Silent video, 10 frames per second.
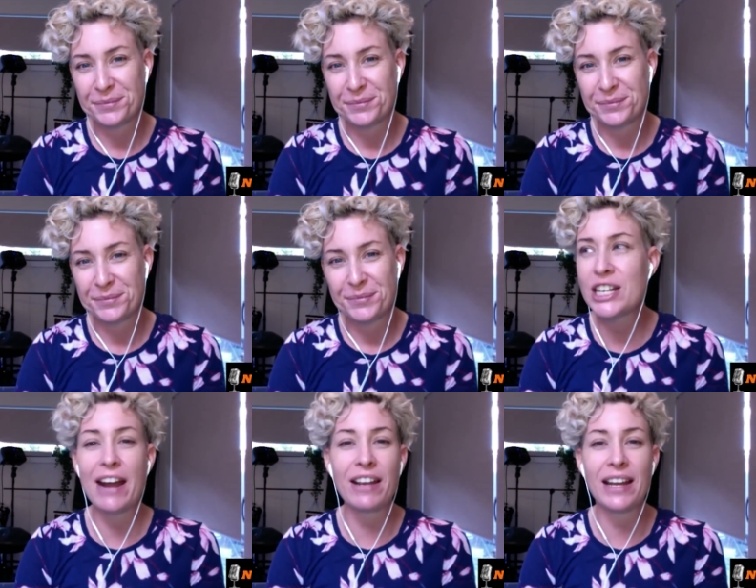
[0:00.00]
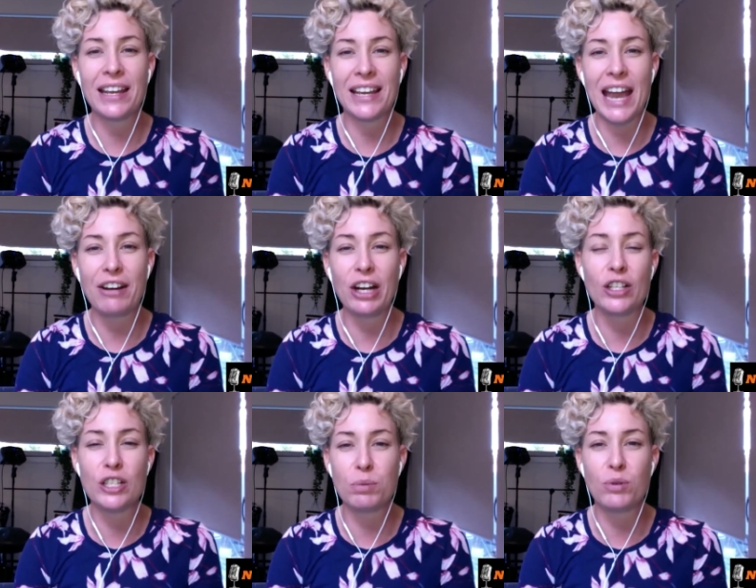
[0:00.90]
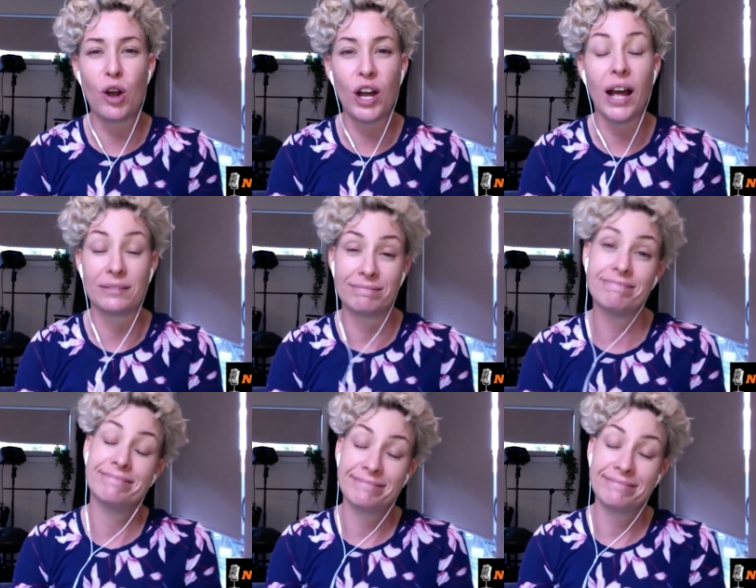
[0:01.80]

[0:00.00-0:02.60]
You learn to carry carry lots of barocca,